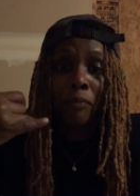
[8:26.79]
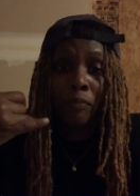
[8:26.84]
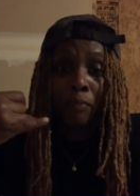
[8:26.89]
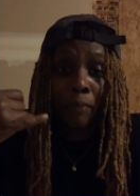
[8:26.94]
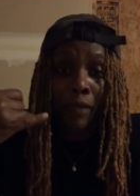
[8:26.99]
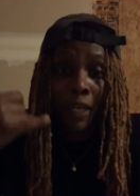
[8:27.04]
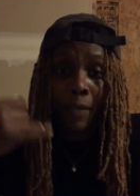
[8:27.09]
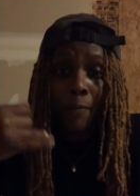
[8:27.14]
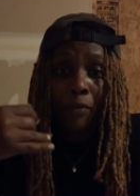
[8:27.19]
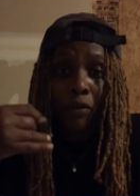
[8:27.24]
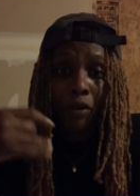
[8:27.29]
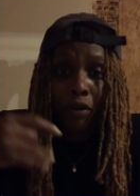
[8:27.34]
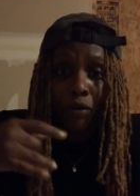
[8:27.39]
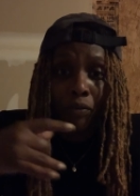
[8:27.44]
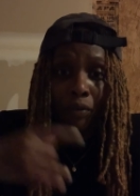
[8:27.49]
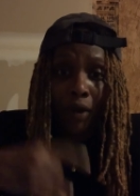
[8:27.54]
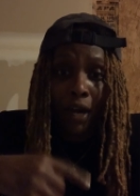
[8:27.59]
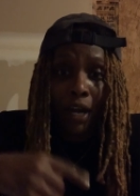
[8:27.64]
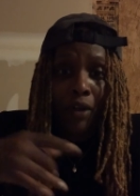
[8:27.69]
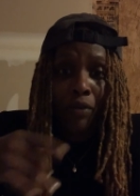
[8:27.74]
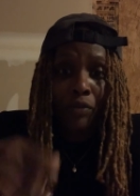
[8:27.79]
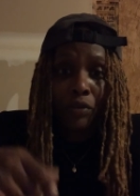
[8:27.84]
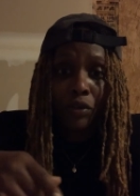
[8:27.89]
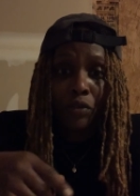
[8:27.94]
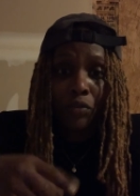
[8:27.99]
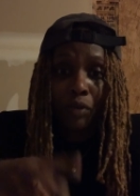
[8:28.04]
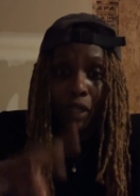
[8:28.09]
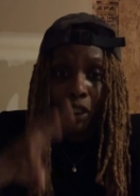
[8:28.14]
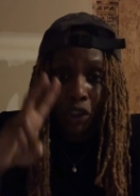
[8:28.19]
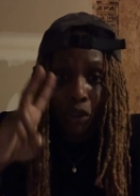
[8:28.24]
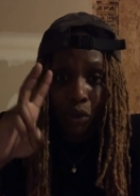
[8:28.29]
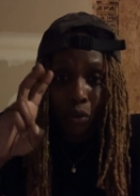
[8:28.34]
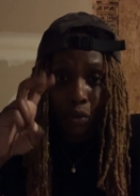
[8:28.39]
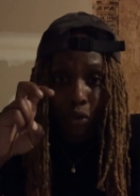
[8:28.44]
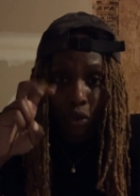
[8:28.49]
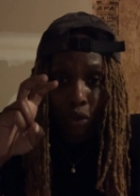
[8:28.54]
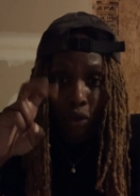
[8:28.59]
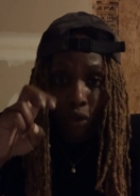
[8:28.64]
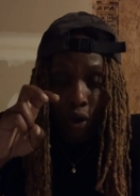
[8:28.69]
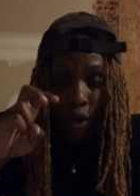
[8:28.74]
people around you that you
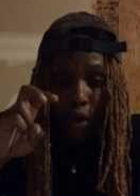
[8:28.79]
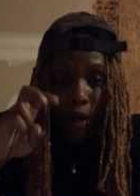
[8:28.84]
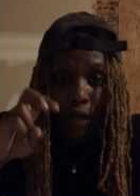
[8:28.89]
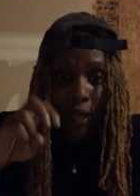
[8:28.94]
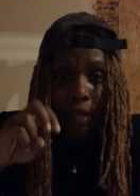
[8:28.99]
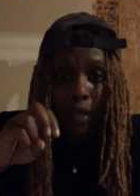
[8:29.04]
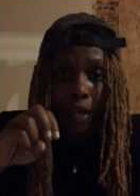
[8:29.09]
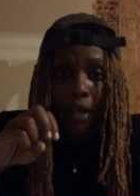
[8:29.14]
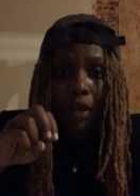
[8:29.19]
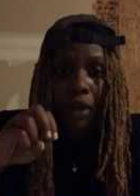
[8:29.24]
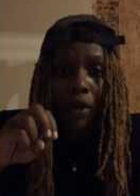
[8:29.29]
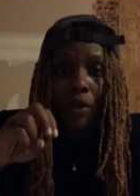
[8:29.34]
thought